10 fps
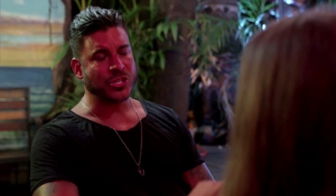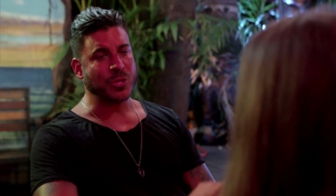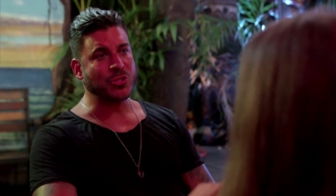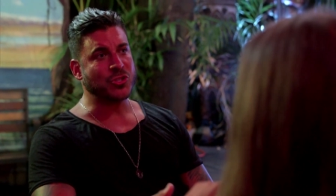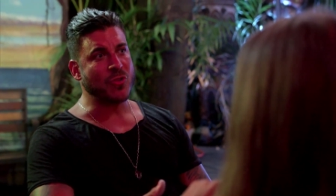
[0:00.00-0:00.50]
She, she
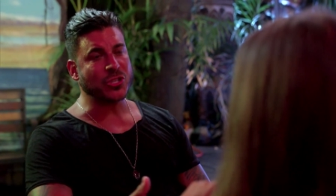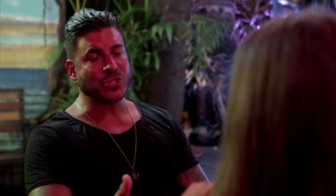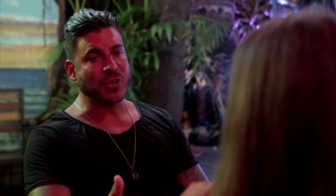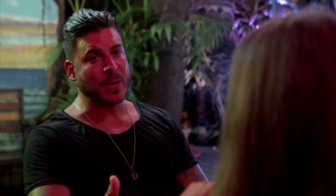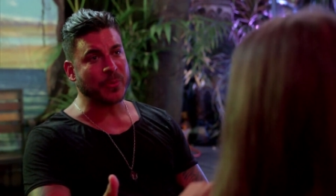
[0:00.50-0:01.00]
was drunk. She's
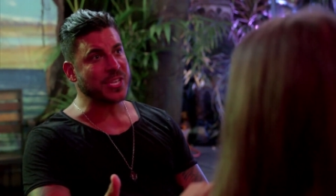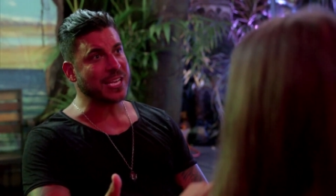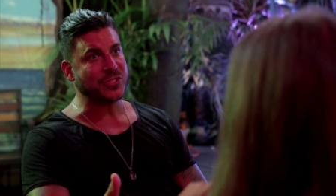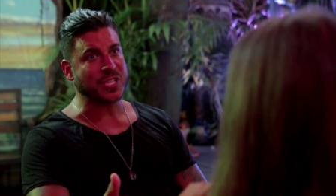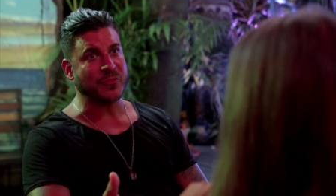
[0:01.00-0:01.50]
trying to protect
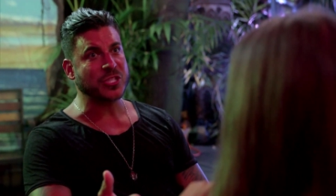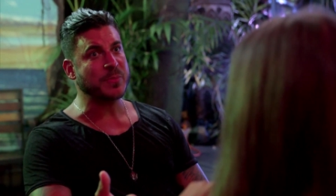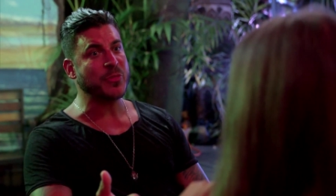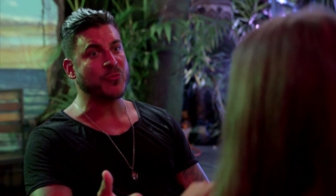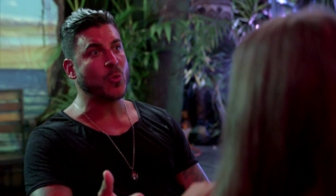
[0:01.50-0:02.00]
herself. She's
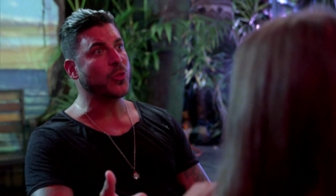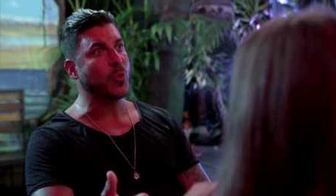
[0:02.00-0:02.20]
been thrown to